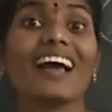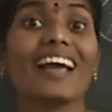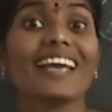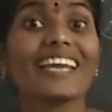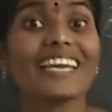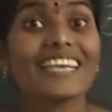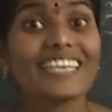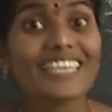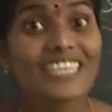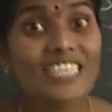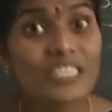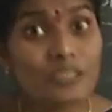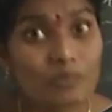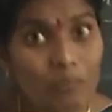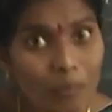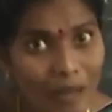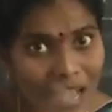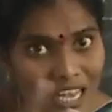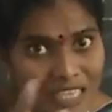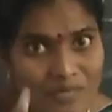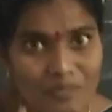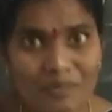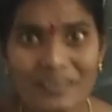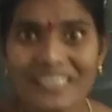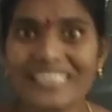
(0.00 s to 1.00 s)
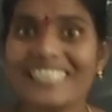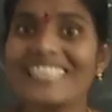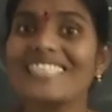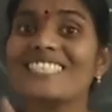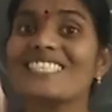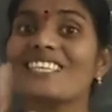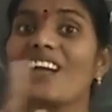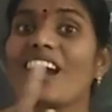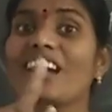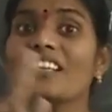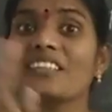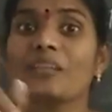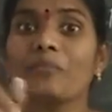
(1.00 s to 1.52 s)
It is possible. It is
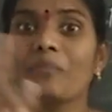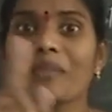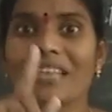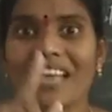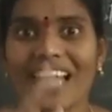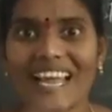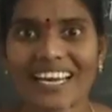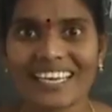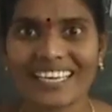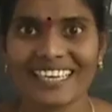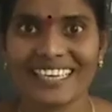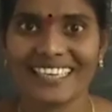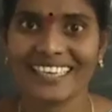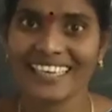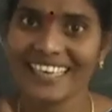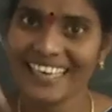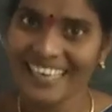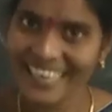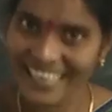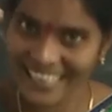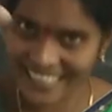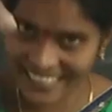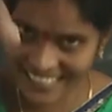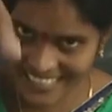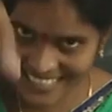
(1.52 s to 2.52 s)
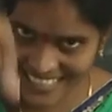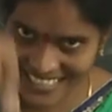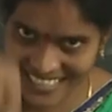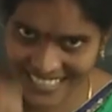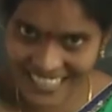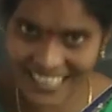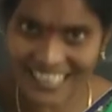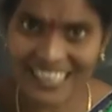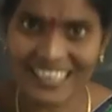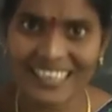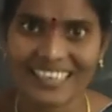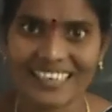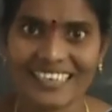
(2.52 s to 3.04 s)
not a miracle. It is
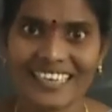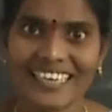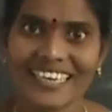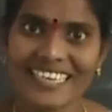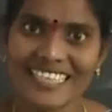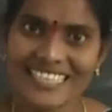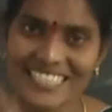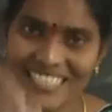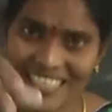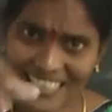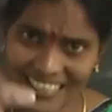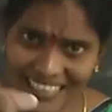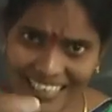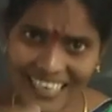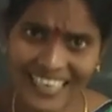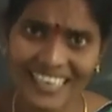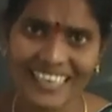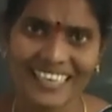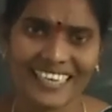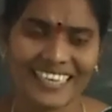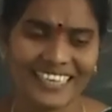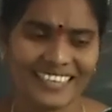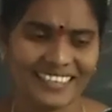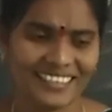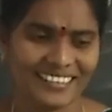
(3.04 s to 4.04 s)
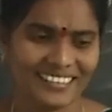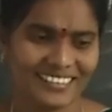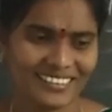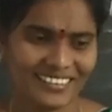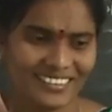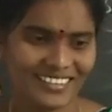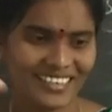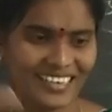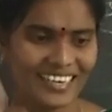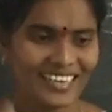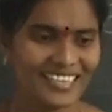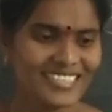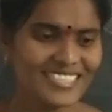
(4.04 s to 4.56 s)
done. It is real.
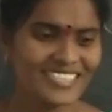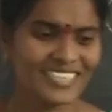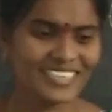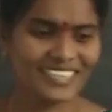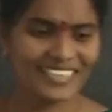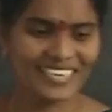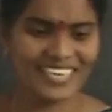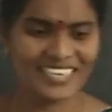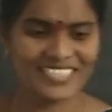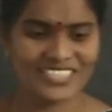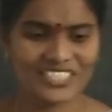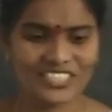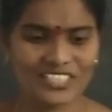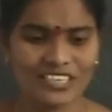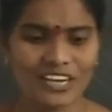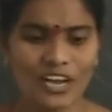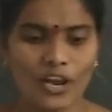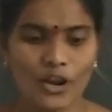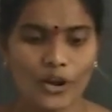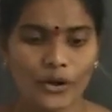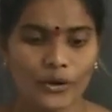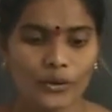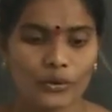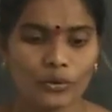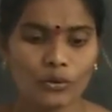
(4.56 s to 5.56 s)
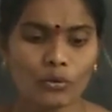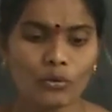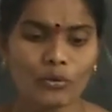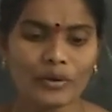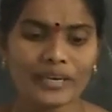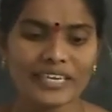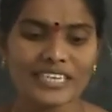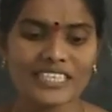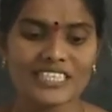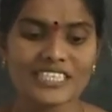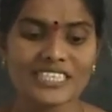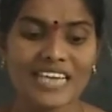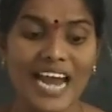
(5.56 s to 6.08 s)
Say next. No, it
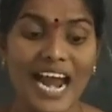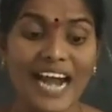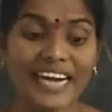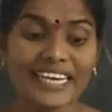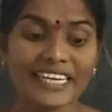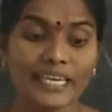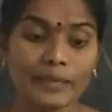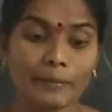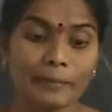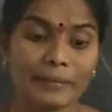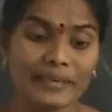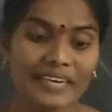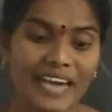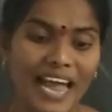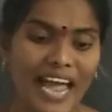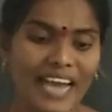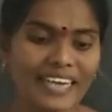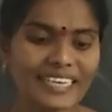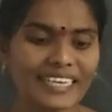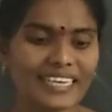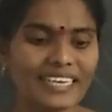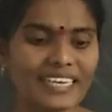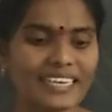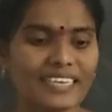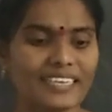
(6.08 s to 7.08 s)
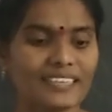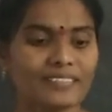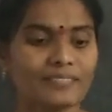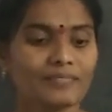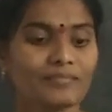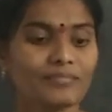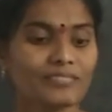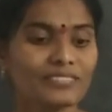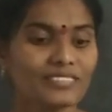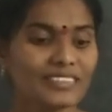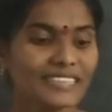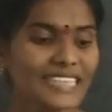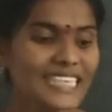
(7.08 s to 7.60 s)
is not a miracle.
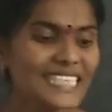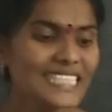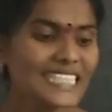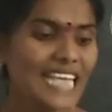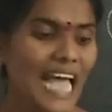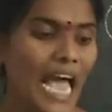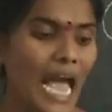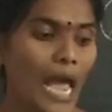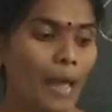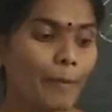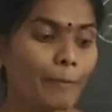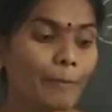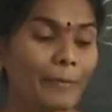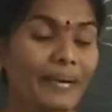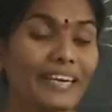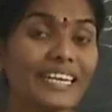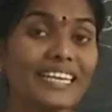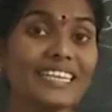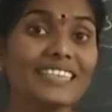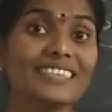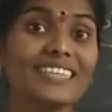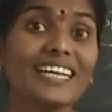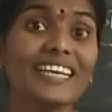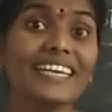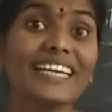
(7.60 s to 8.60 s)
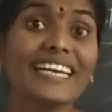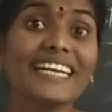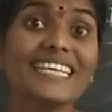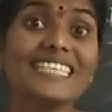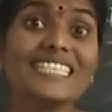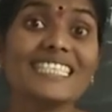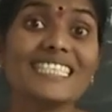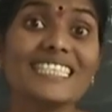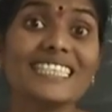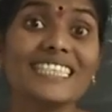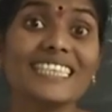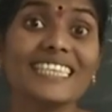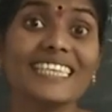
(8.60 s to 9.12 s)
This happened in the Dead
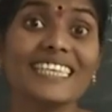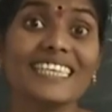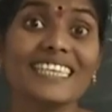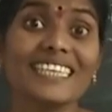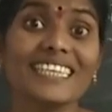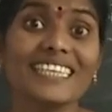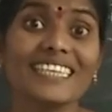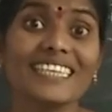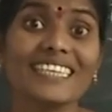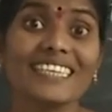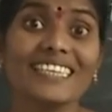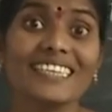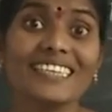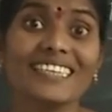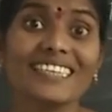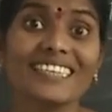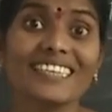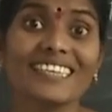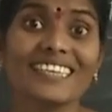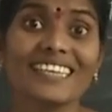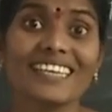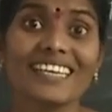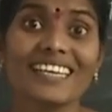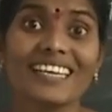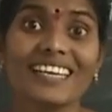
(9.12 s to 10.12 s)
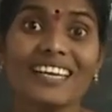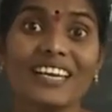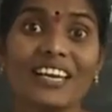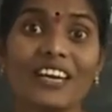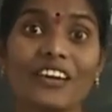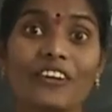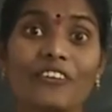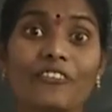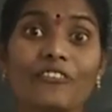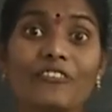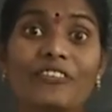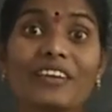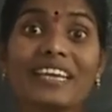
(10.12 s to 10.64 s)
Sea.
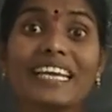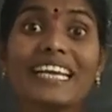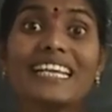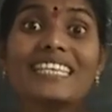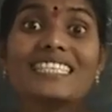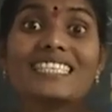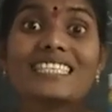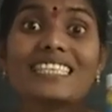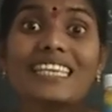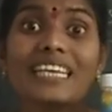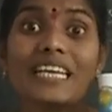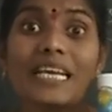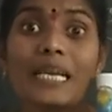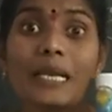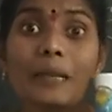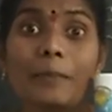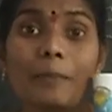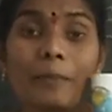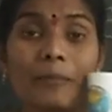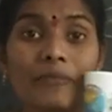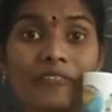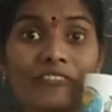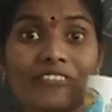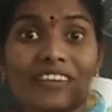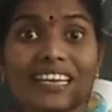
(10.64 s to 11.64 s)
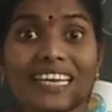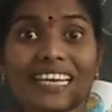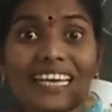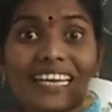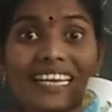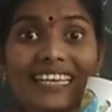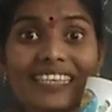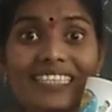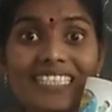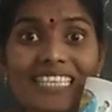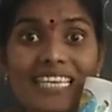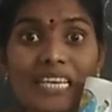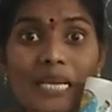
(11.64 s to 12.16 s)
We can
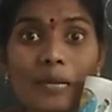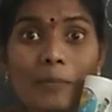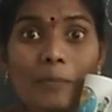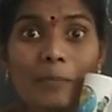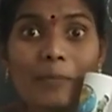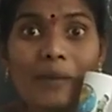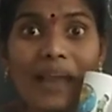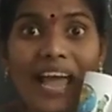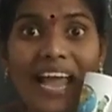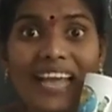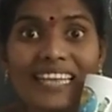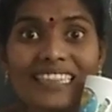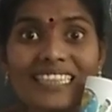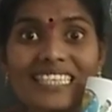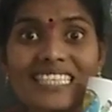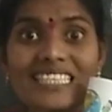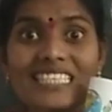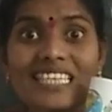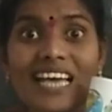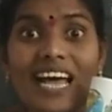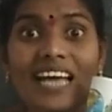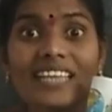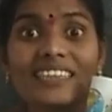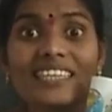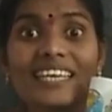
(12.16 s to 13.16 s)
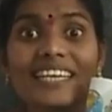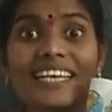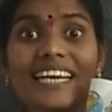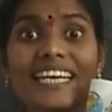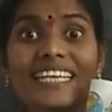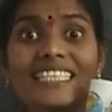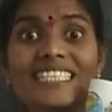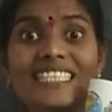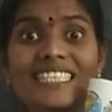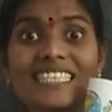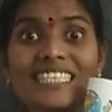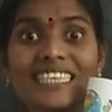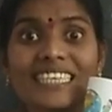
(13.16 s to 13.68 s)
sleep like this on the Dead
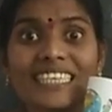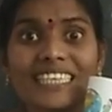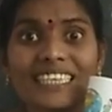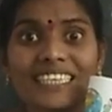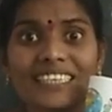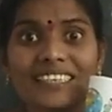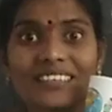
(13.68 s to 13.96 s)
Sea.